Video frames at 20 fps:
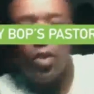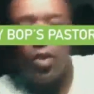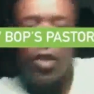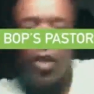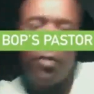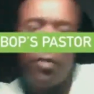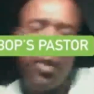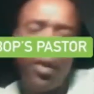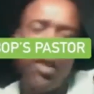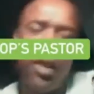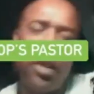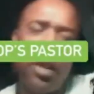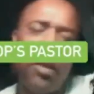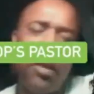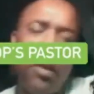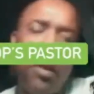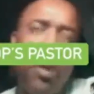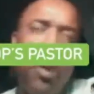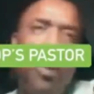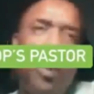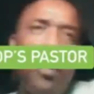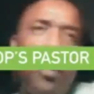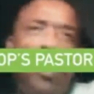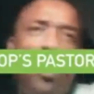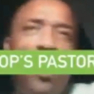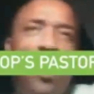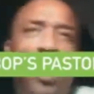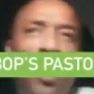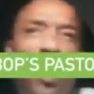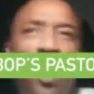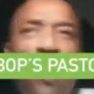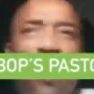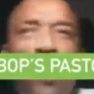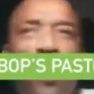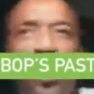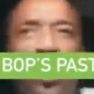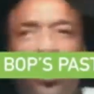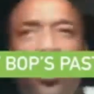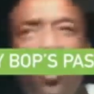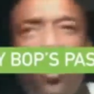media that I went
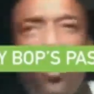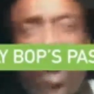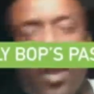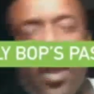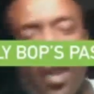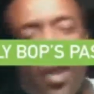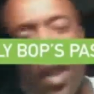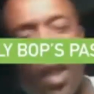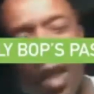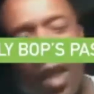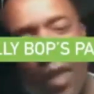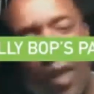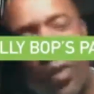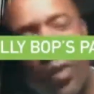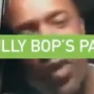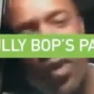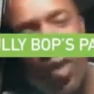to Auntie Donna with Gully